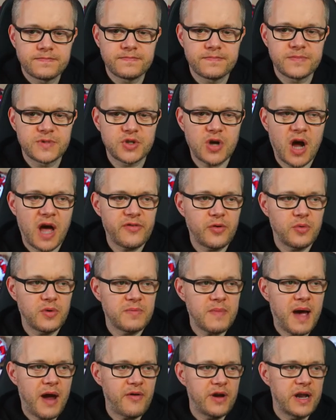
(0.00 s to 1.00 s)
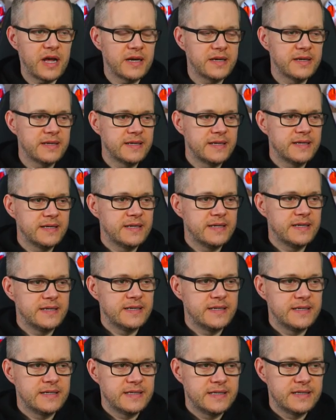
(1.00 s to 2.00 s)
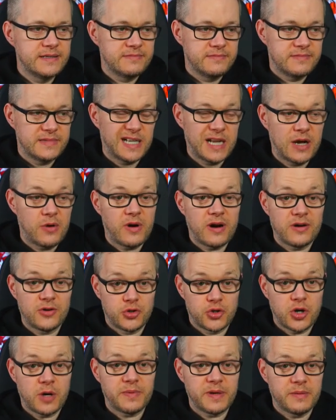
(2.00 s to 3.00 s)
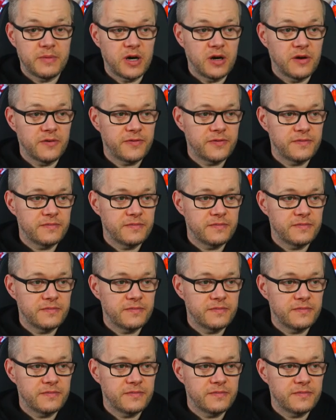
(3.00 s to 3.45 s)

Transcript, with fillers: Driving with Marriner. I know where I'd drop him off.